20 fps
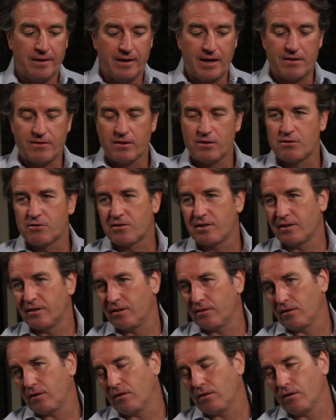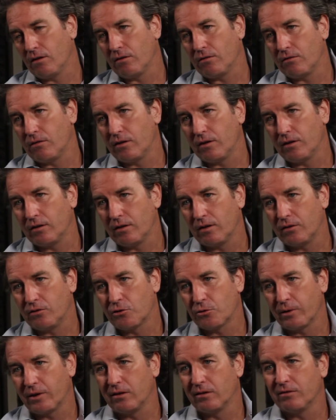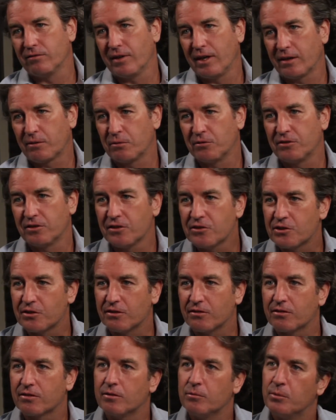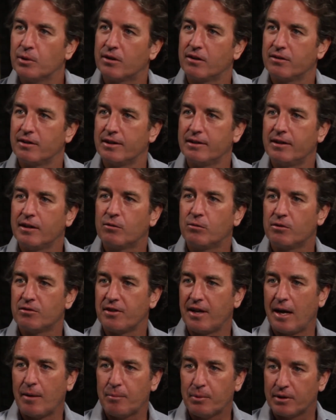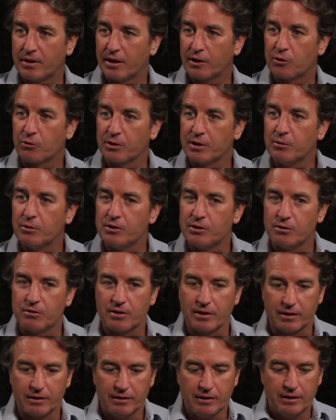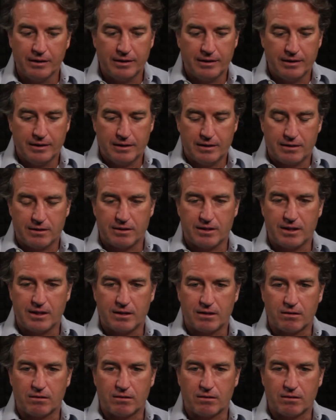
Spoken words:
And then you see a trail of acquisitions, because I think what's happening, I agree with you that the